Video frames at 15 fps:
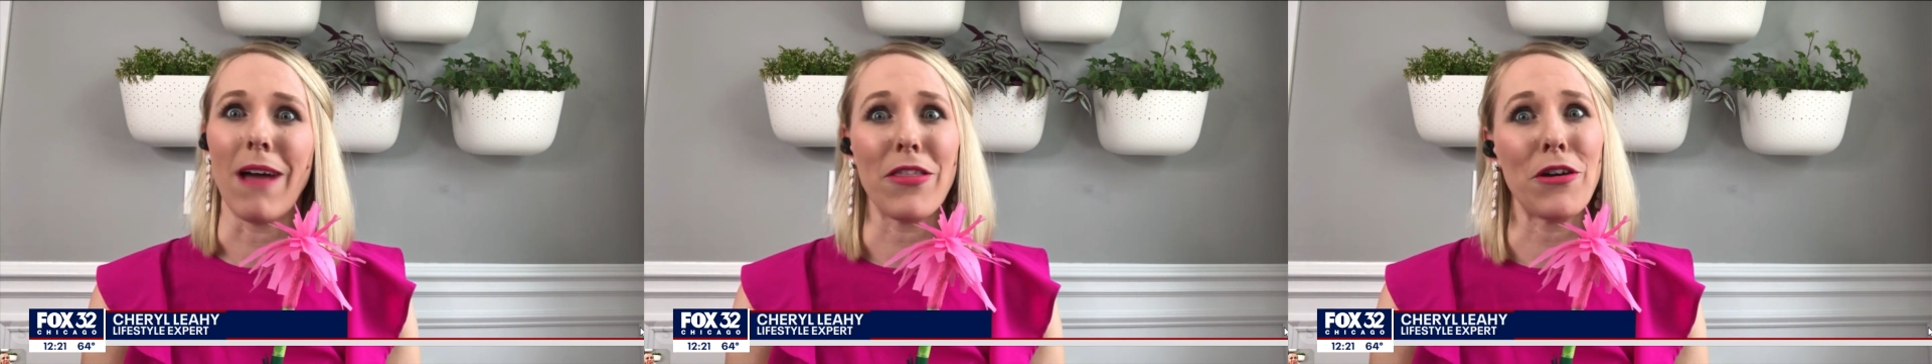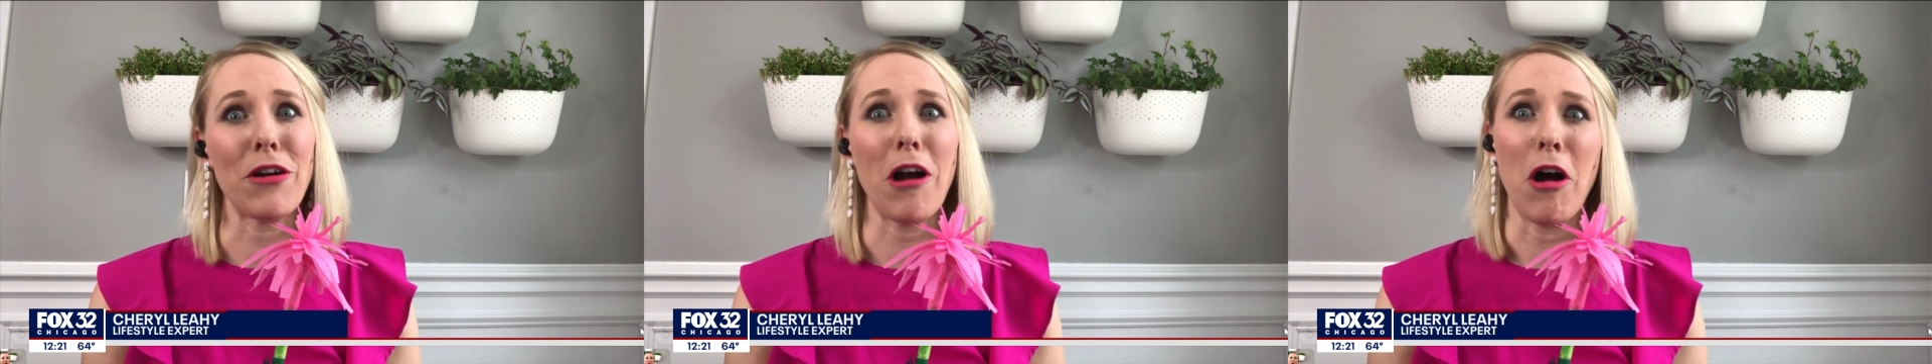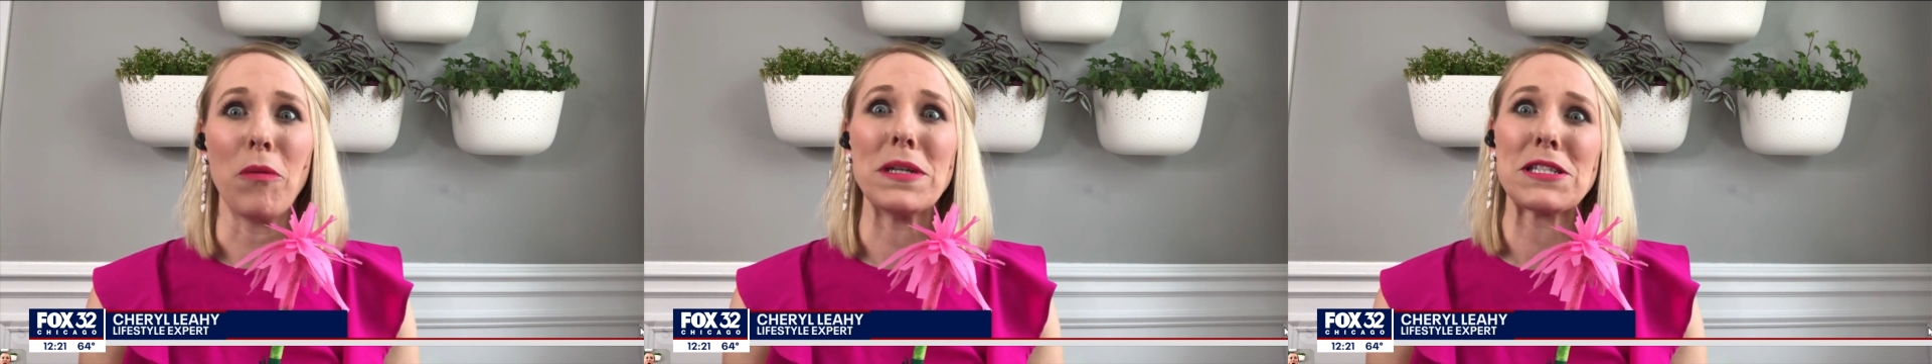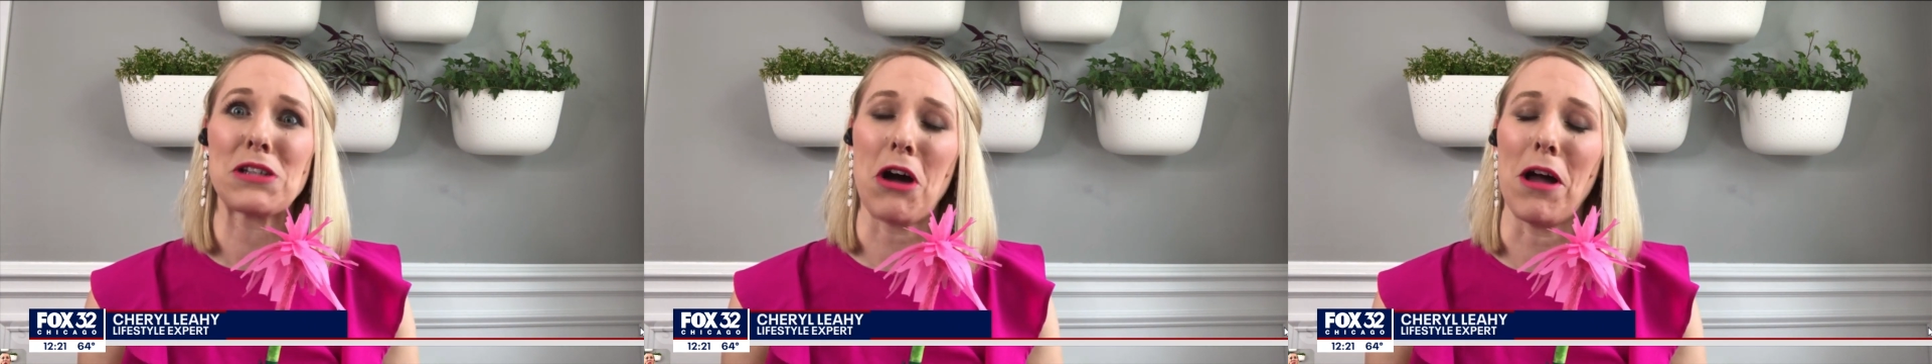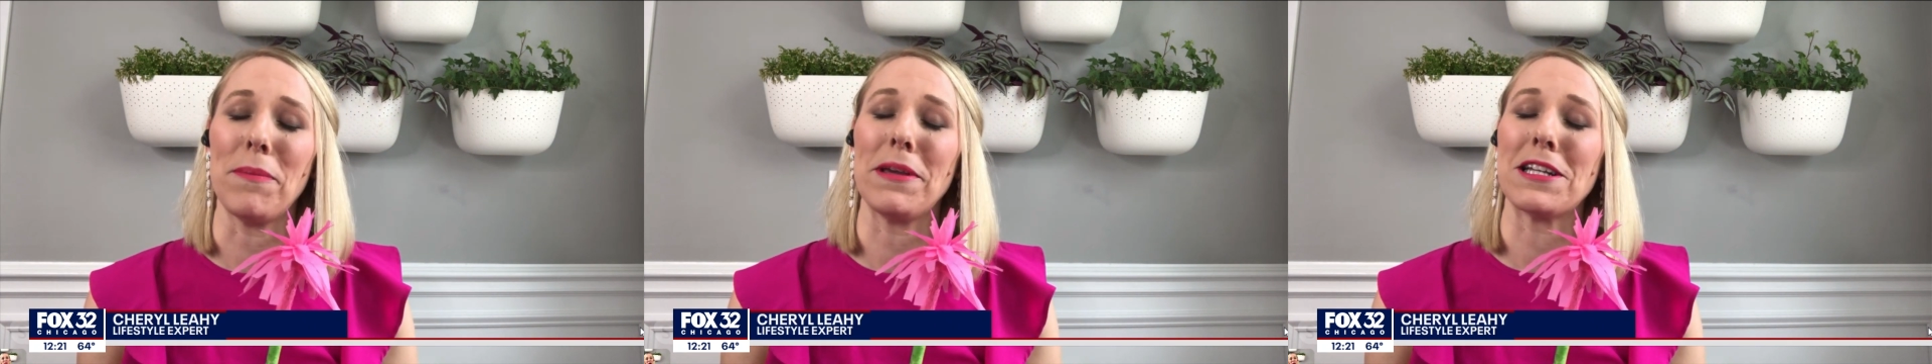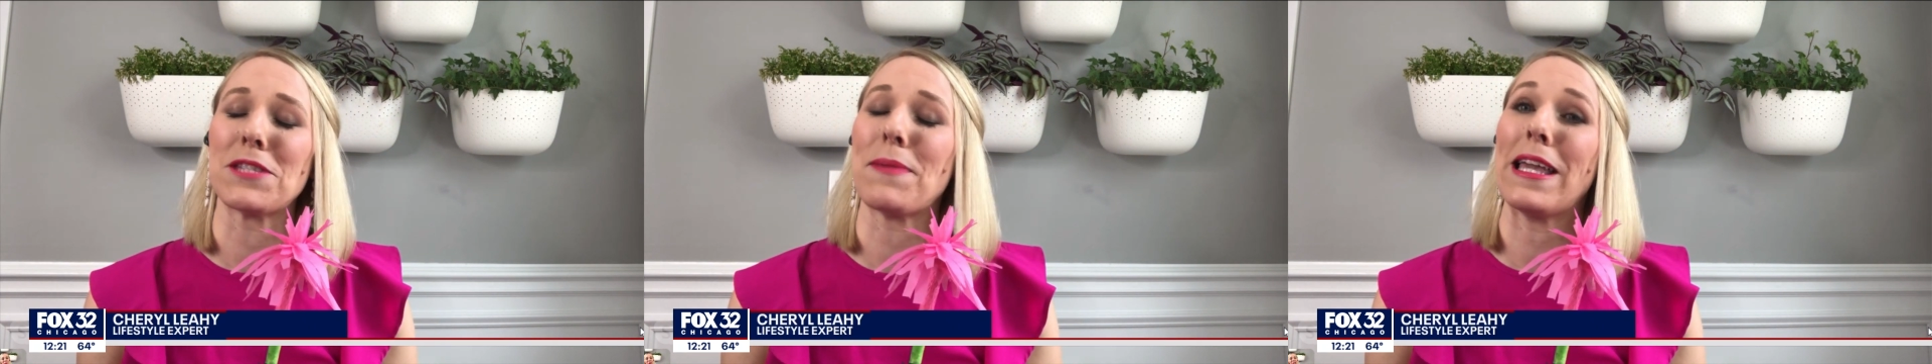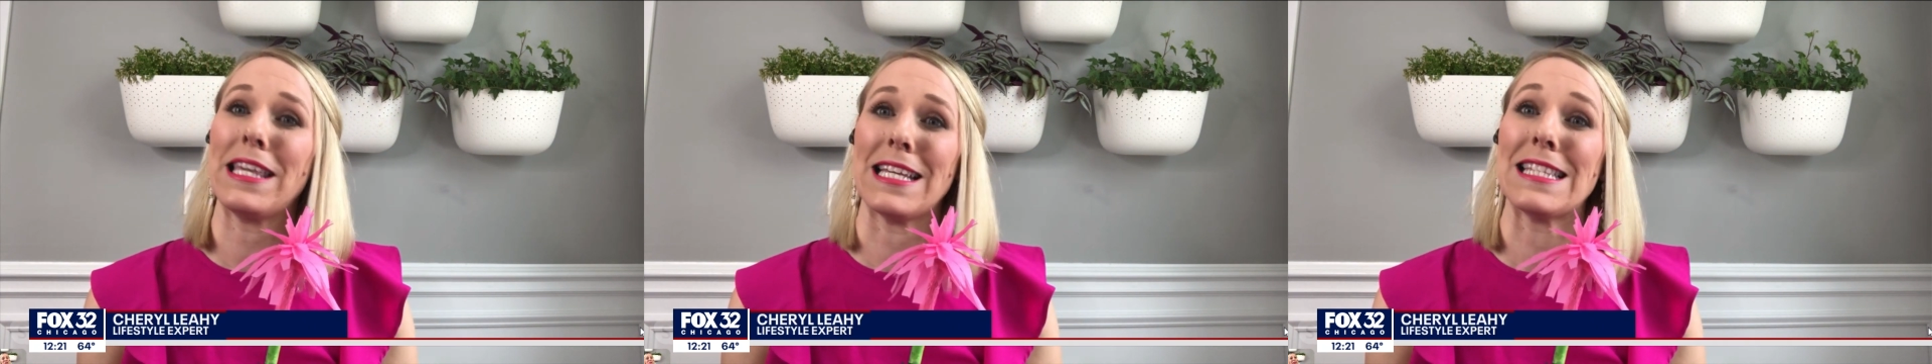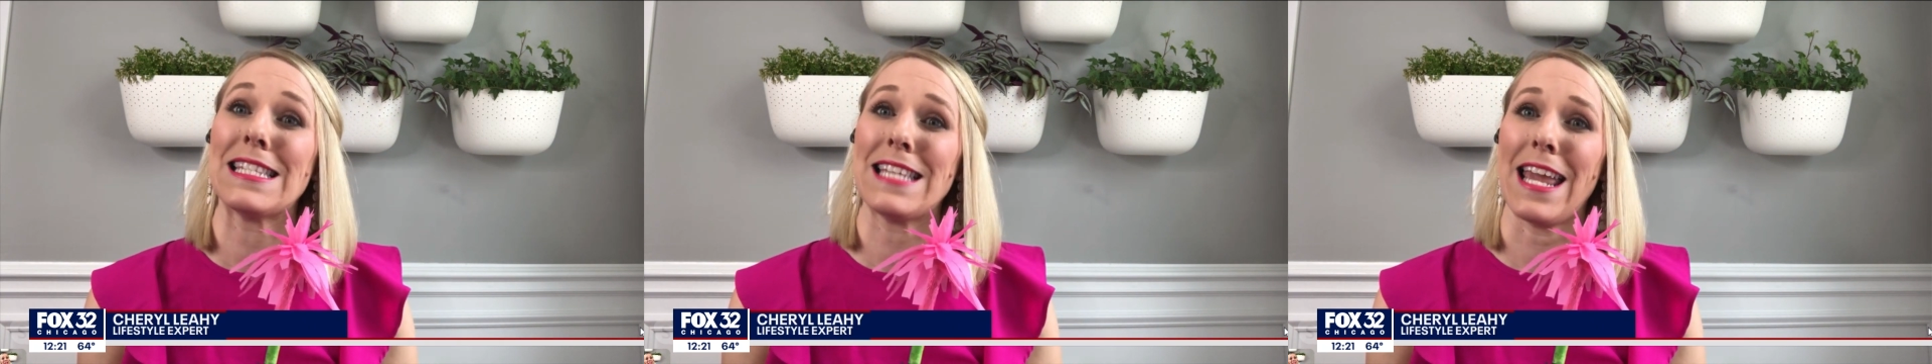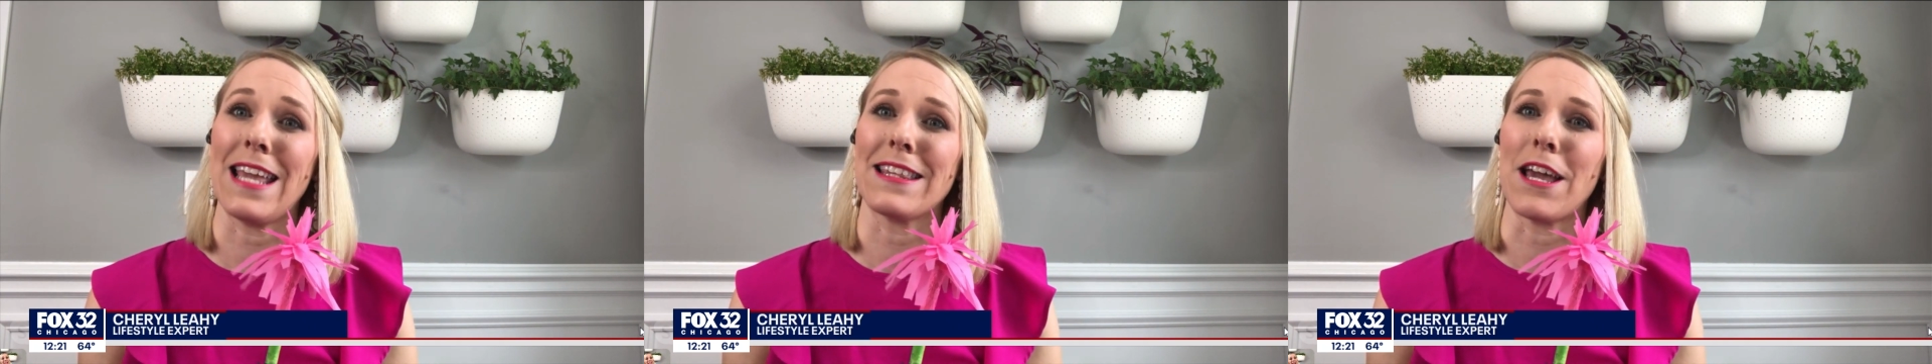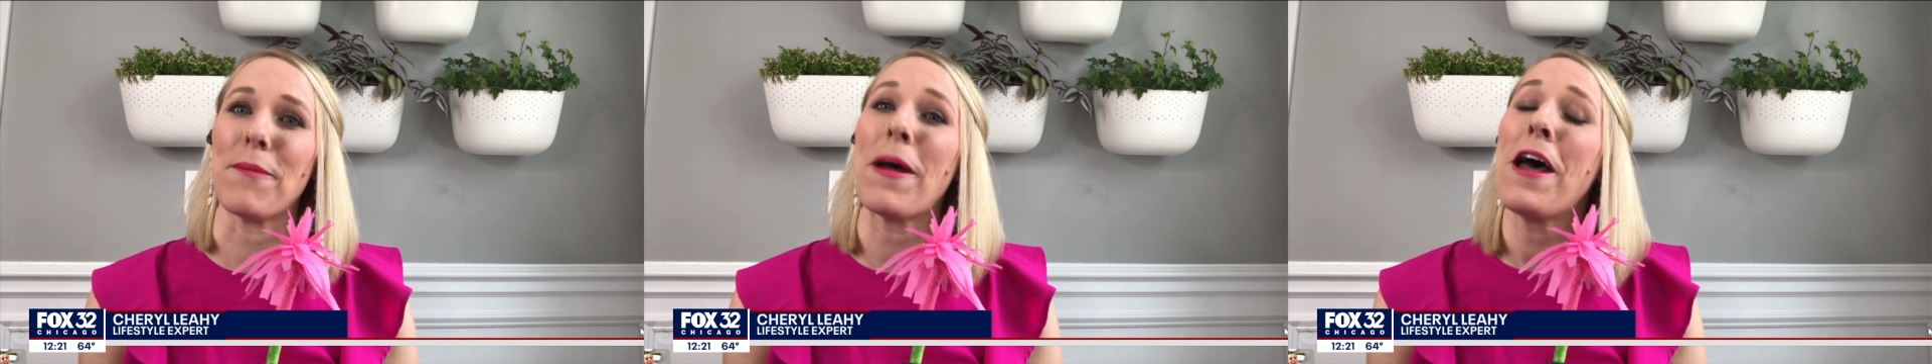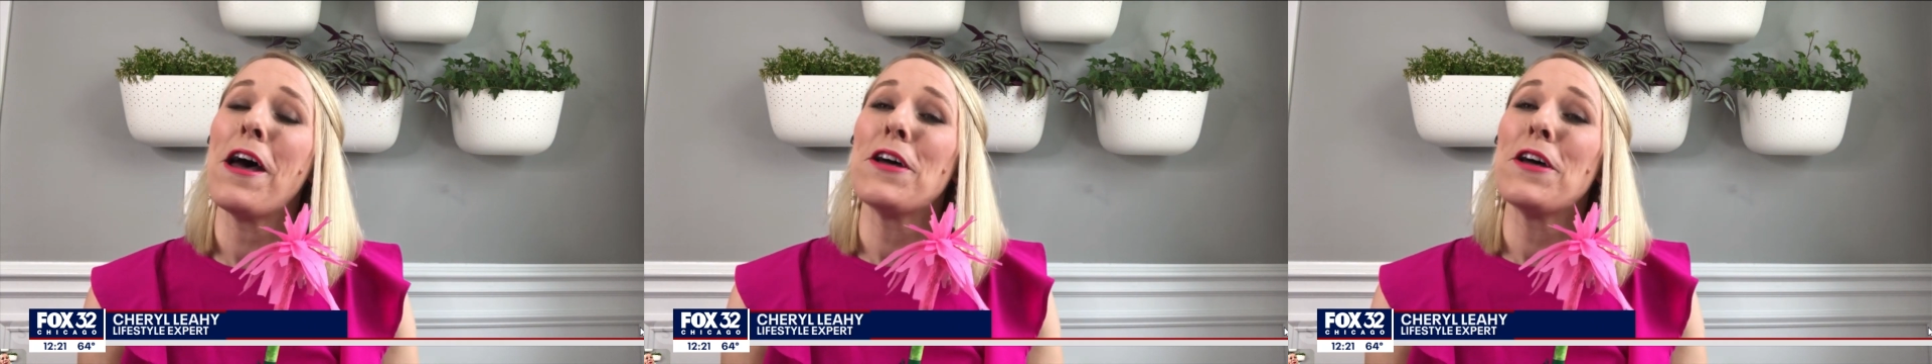they're always gone because my kids take them.